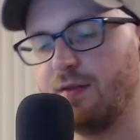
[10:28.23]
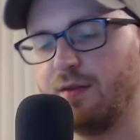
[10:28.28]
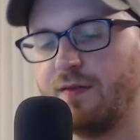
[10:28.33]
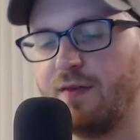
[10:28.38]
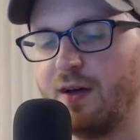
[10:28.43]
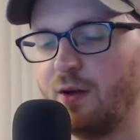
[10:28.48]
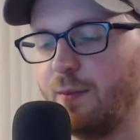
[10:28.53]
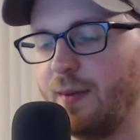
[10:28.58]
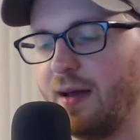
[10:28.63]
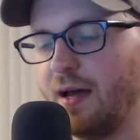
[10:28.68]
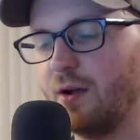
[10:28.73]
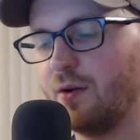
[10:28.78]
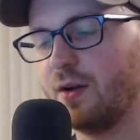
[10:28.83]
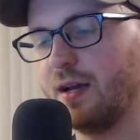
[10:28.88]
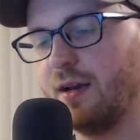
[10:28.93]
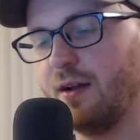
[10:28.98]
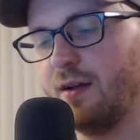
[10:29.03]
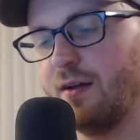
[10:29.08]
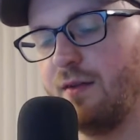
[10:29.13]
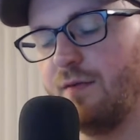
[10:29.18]
final battle
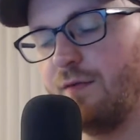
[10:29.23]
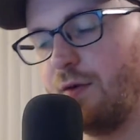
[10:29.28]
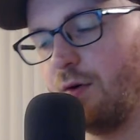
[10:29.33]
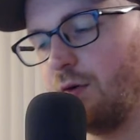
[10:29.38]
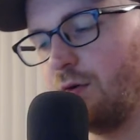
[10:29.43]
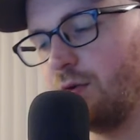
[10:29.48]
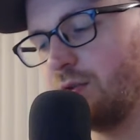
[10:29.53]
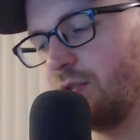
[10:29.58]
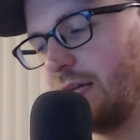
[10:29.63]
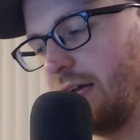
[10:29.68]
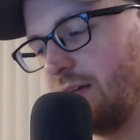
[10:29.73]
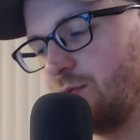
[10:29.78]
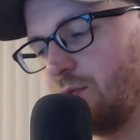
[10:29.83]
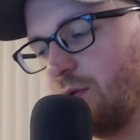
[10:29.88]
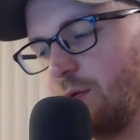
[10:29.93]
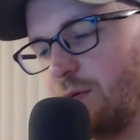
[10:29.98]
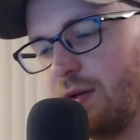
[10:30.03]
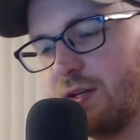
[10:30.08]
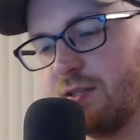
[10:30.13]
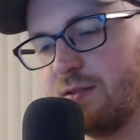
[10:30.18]
kind of unfolds as we
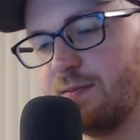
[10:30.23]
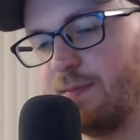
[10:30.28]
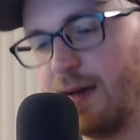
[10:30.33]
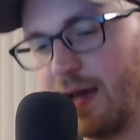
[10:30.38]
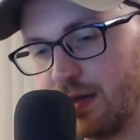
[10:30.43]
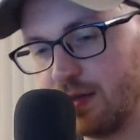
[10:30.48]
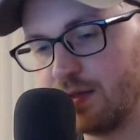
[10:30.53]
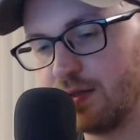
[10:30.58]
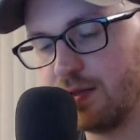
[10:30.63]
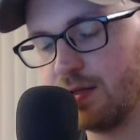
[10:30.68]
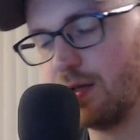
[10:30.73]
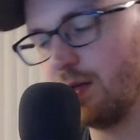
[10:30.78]
would expect.